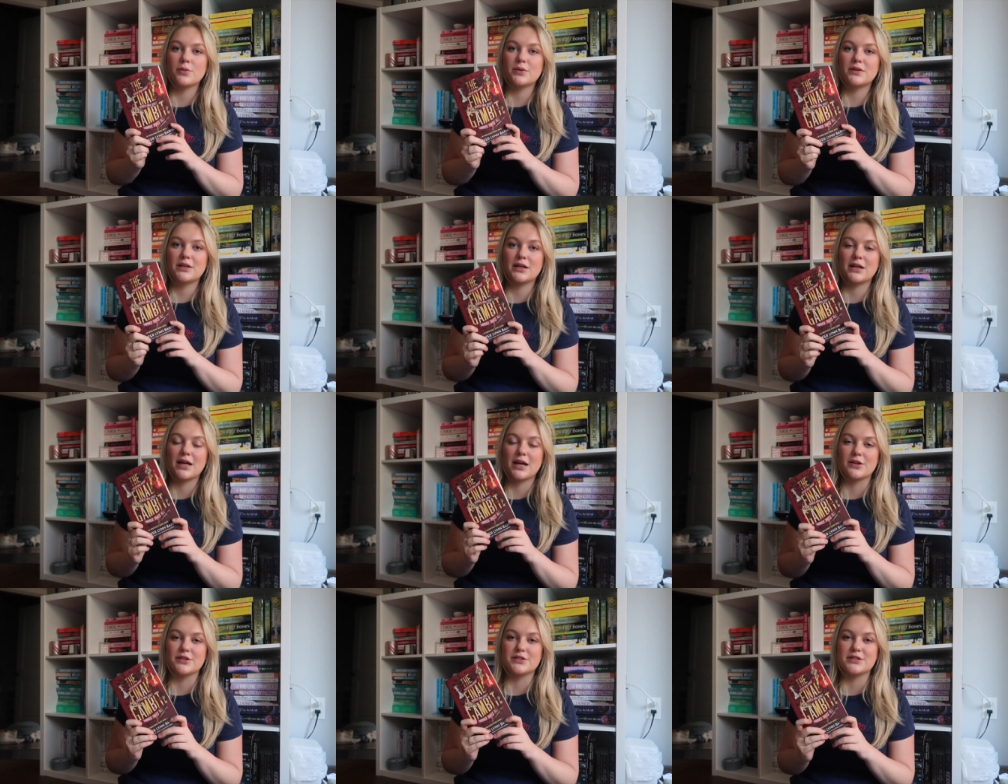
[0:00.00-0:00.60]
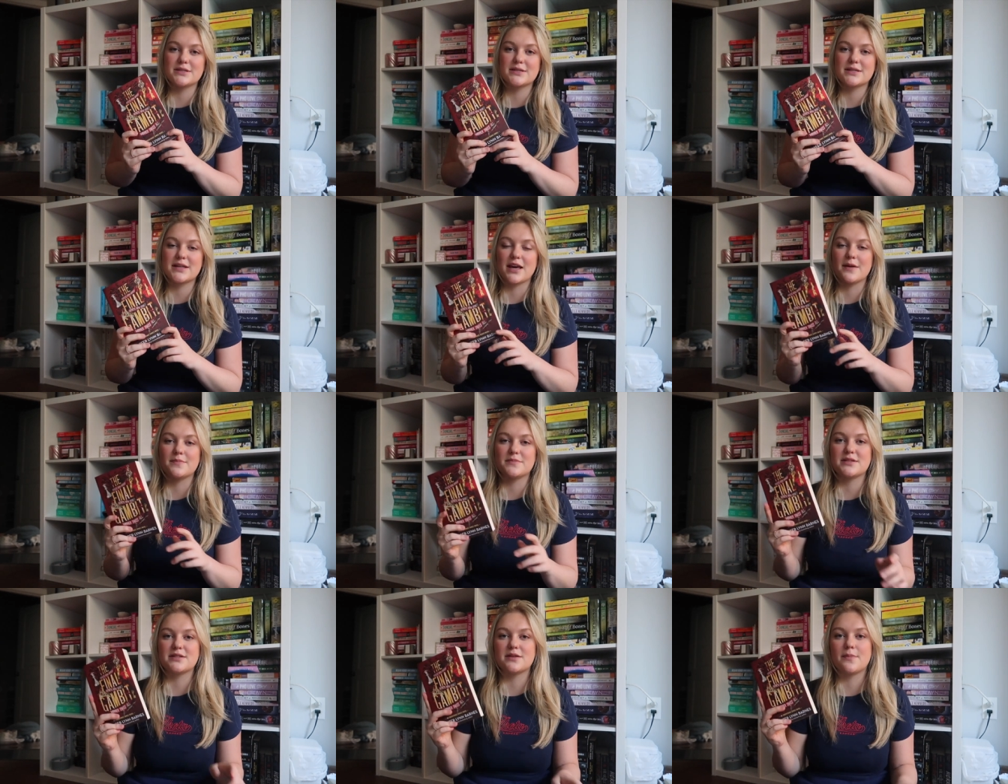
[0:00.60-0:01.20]
know what The Inheritance
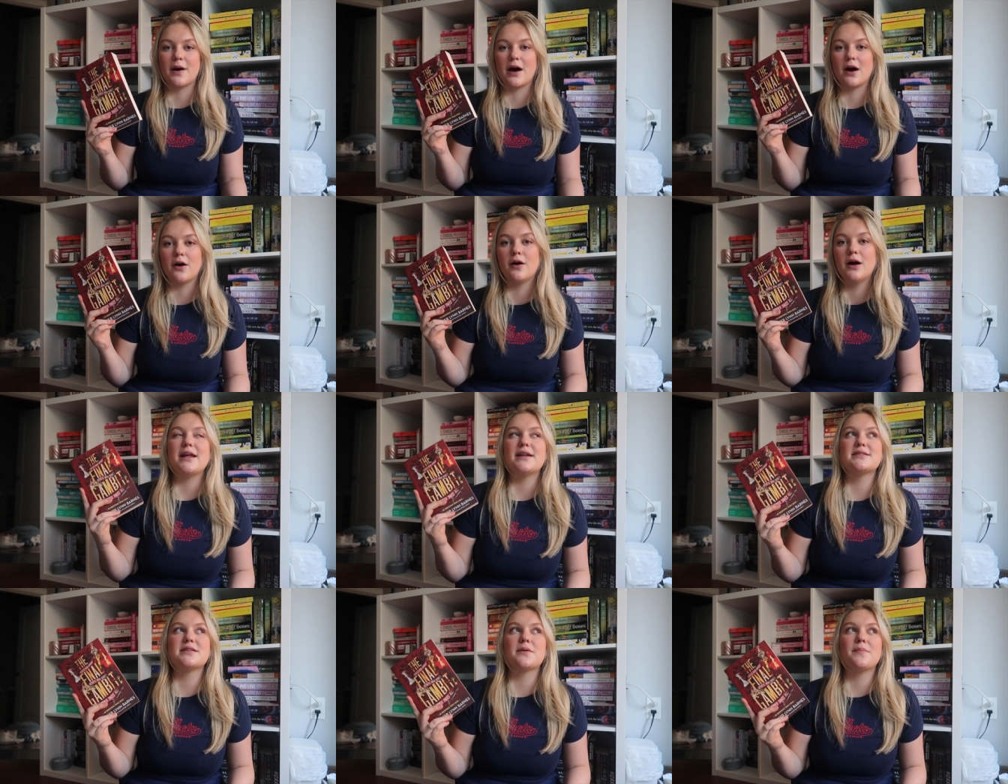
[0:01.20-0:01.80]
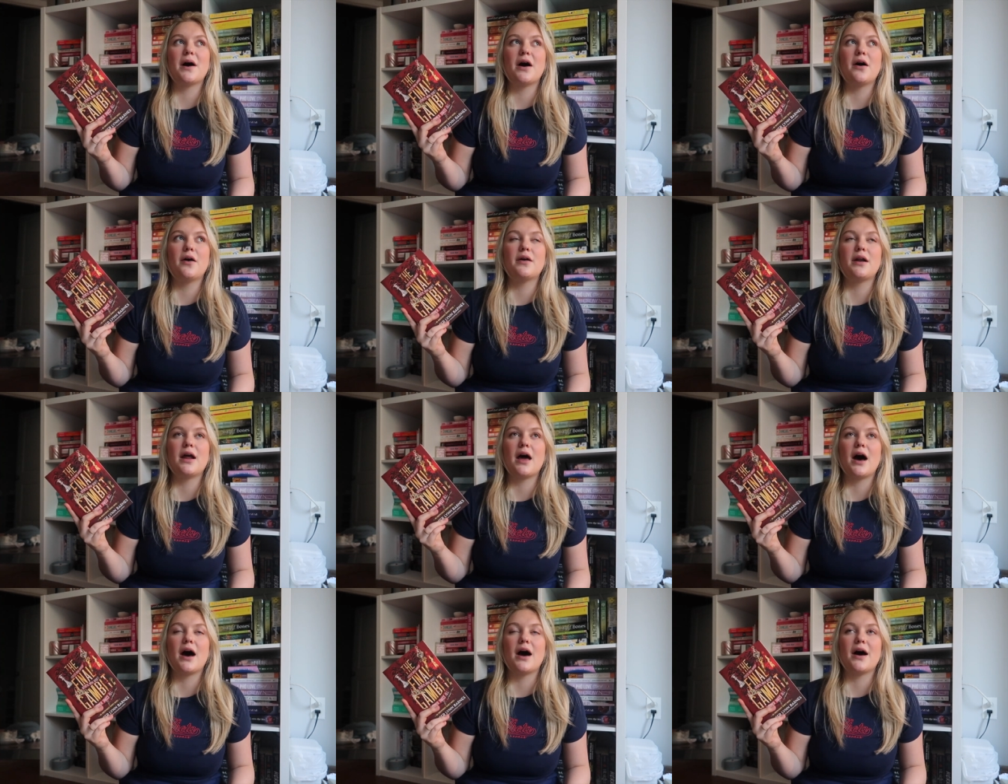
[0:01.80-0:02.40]
Games is about, it is
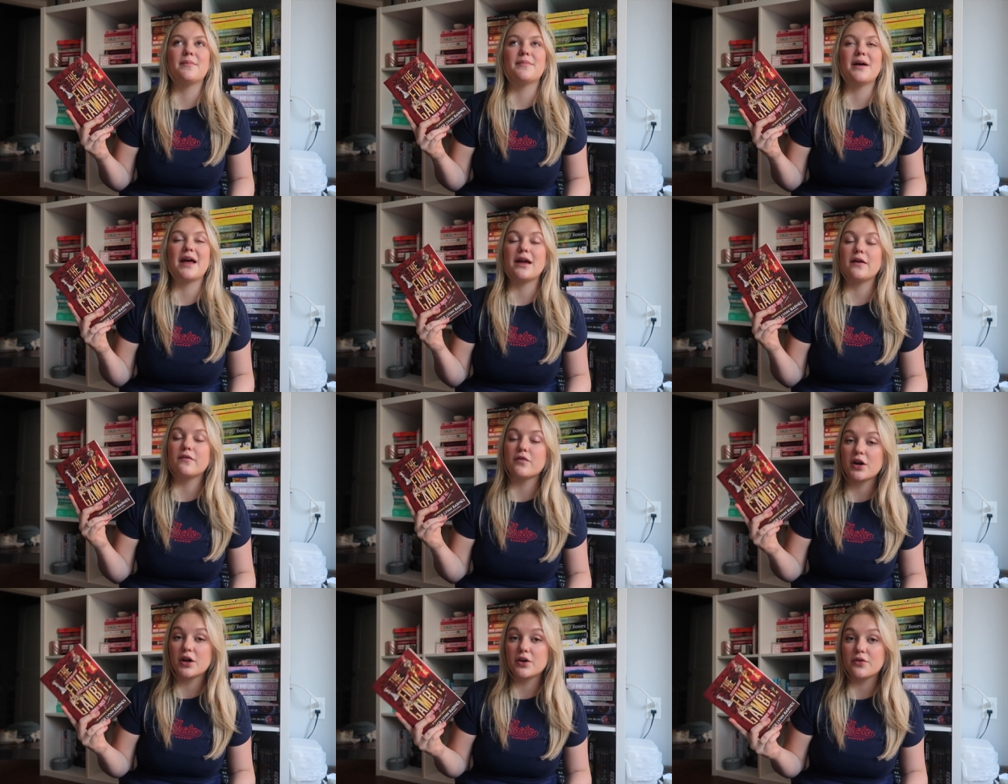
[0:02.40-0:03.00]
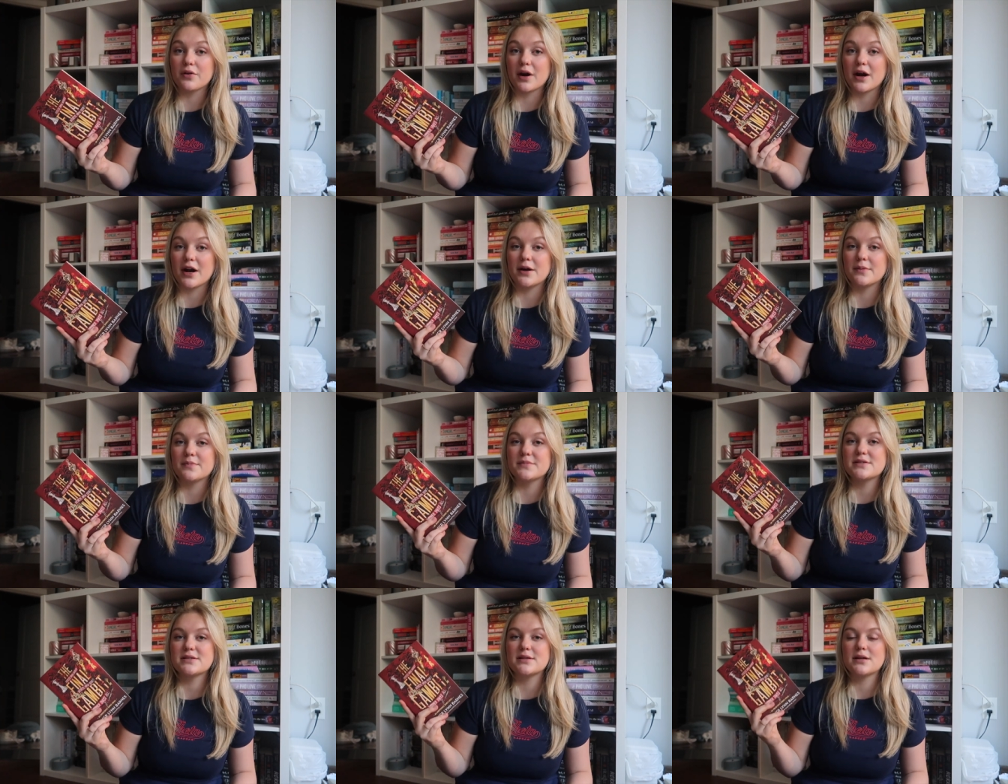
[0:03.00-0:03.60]
about Avery
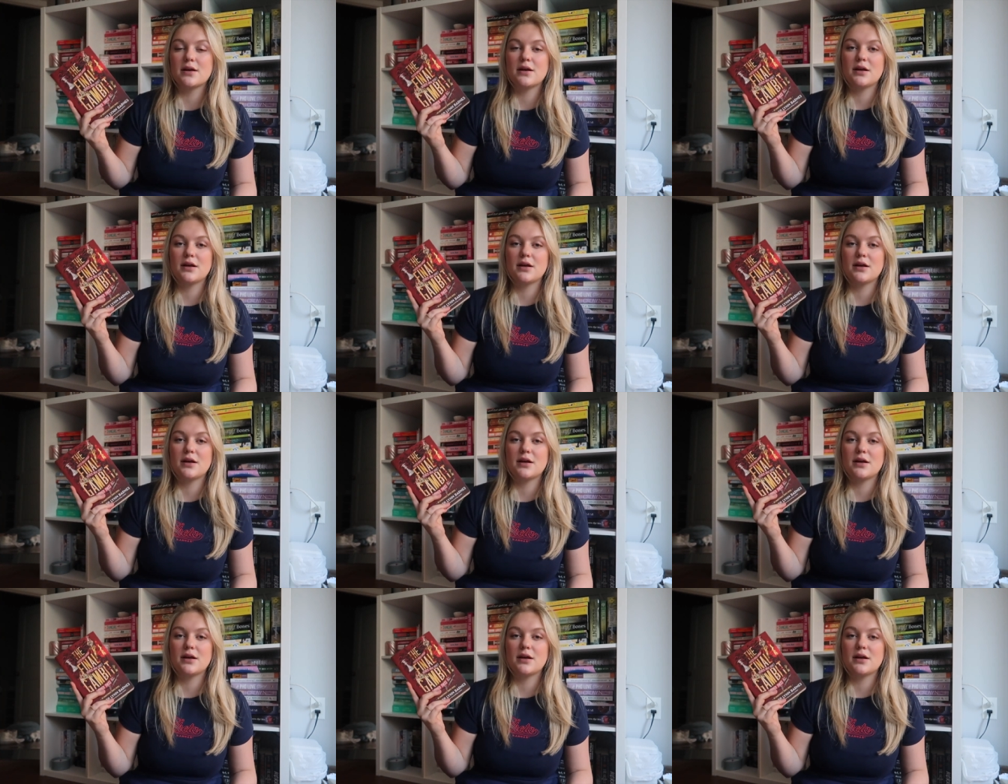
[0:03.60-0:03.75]
Graham's.